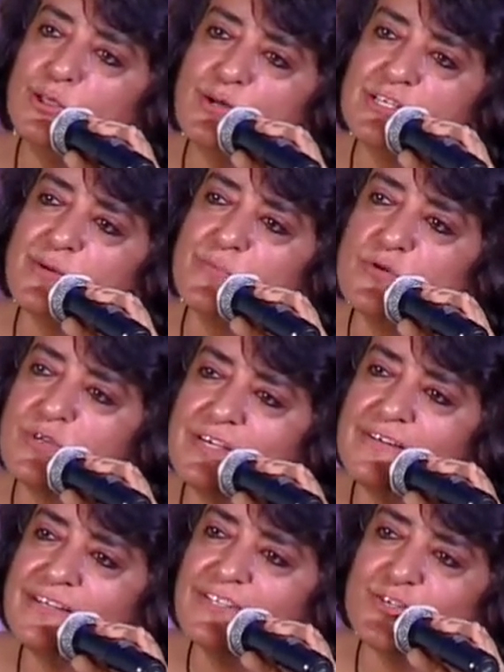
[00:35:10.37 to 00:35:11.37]
is a
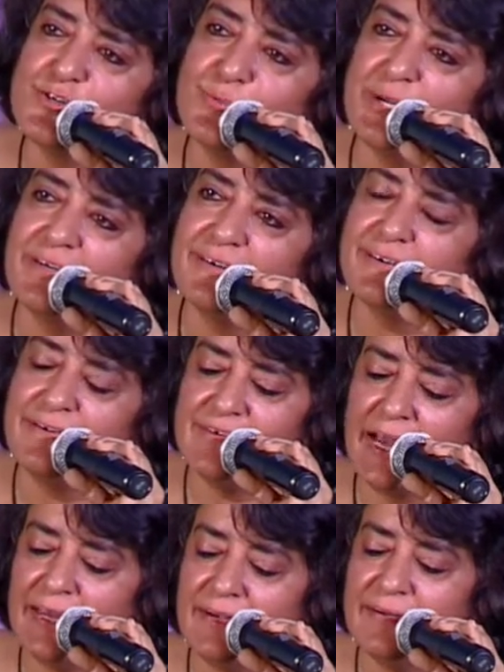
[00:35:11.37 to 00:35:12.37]
musical instrument, a
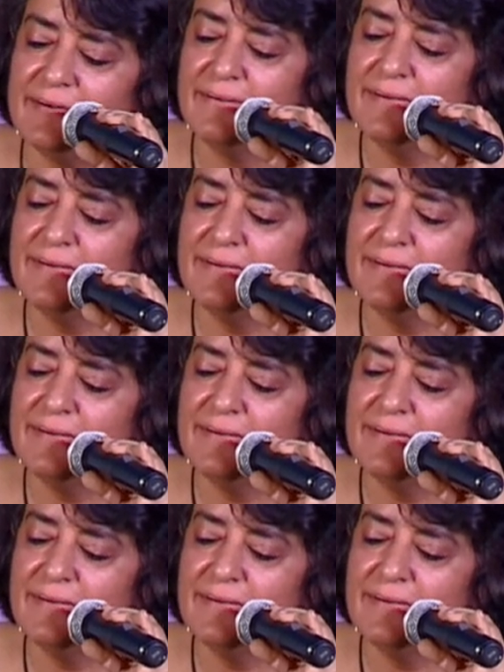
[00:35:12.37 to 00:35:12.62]
violin,